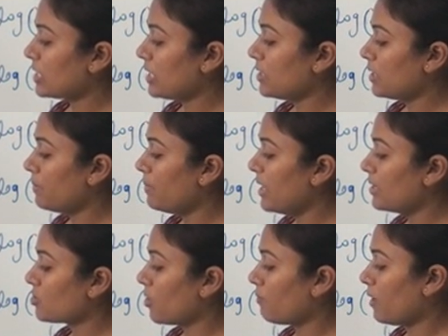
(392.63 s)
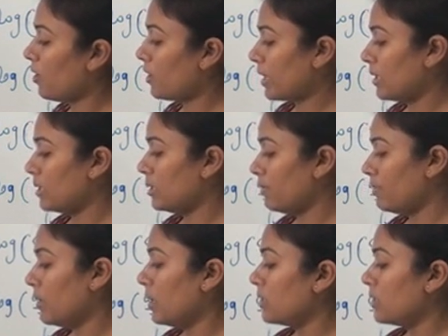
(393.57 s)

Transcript: change the base of a logarithm.